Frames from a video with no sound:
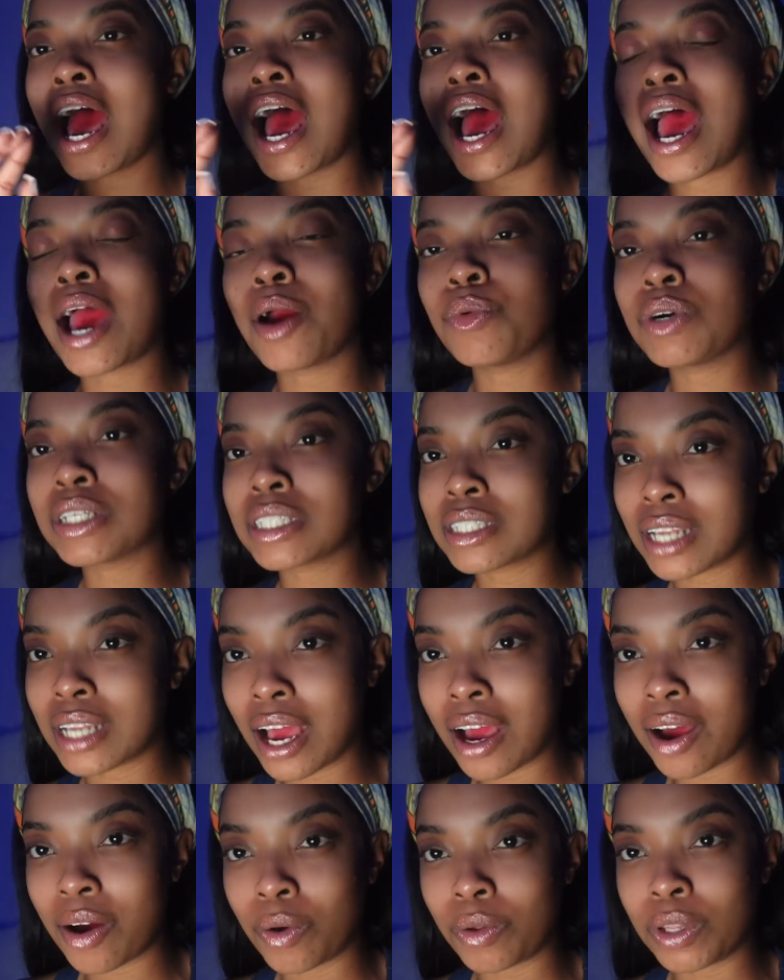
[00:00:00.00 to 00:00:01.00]
I was
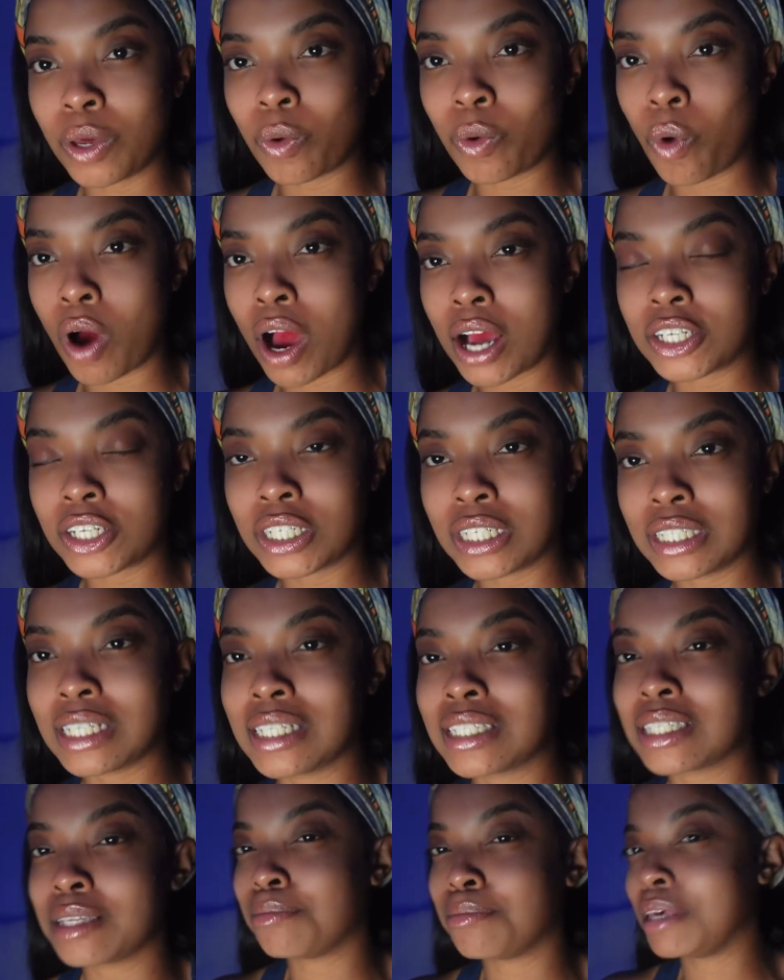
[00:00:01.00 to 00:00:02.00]
not only watching
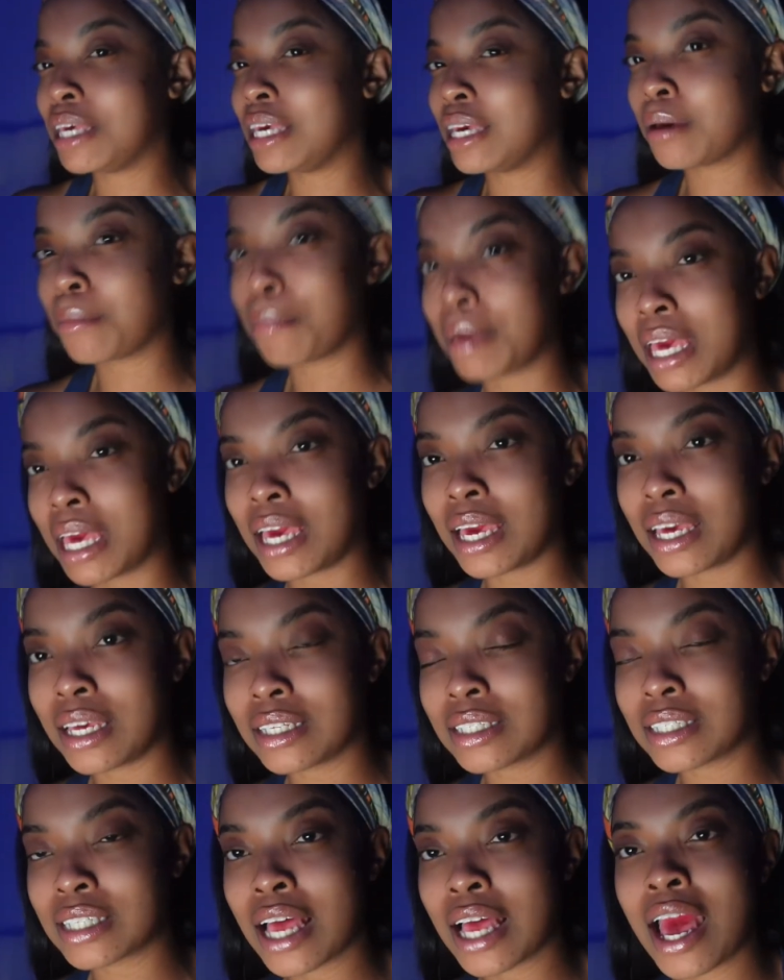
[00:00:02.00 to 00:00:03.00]
this and being
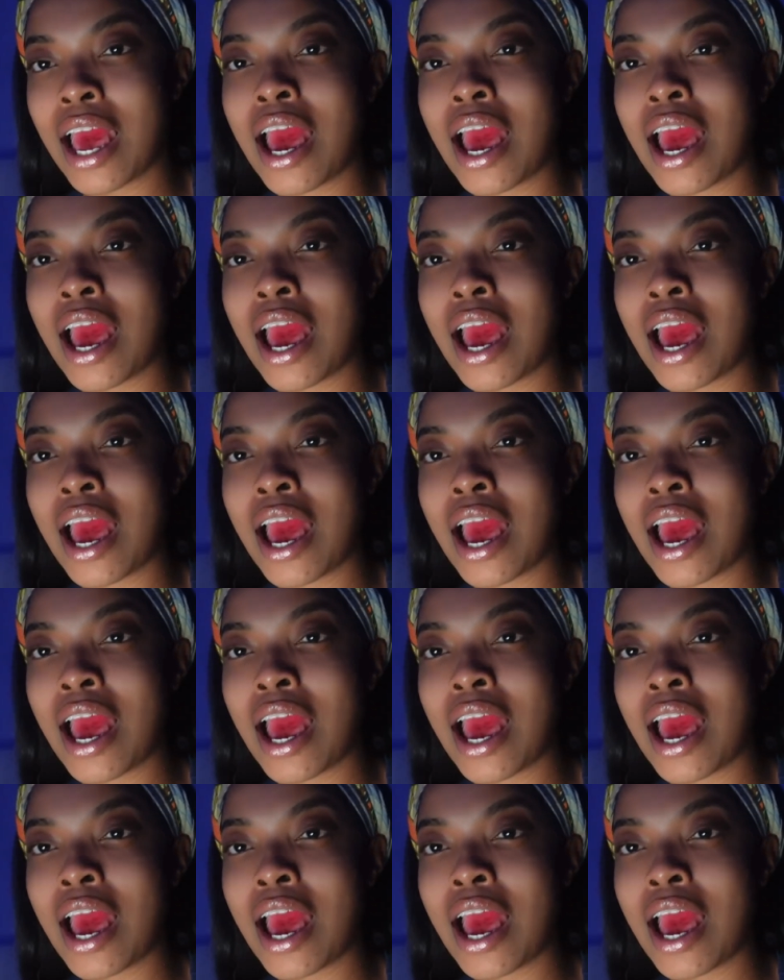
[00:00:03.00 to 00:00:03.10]
amazed,